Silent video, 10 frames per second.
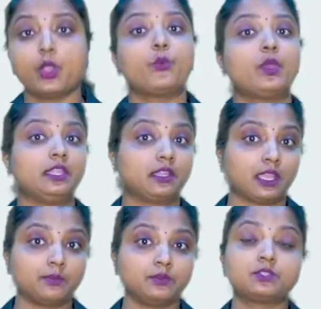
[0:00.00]
when it
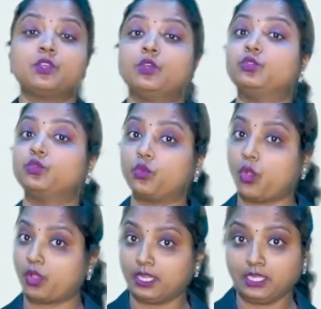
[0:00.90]
comes to
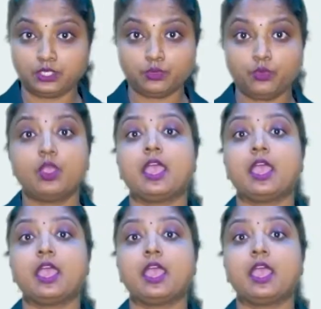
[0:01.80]
cognitive